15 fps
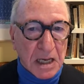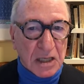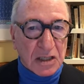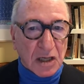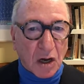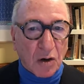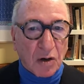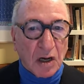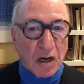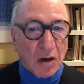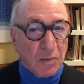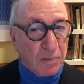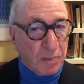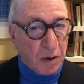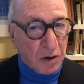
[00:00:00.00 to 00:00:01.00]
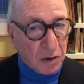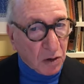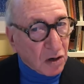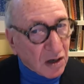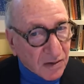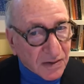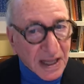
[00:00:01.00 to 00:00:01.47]
So put
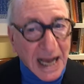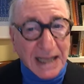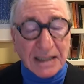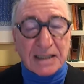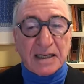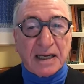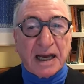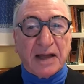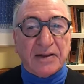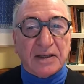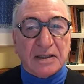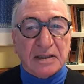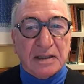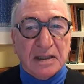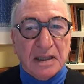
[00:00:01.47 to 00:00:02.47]
all of that together,